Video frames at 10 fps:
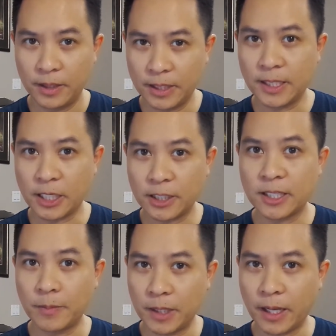This is actually
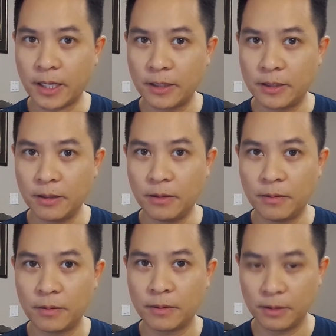something I can
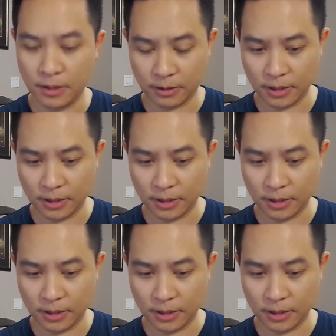do. Look,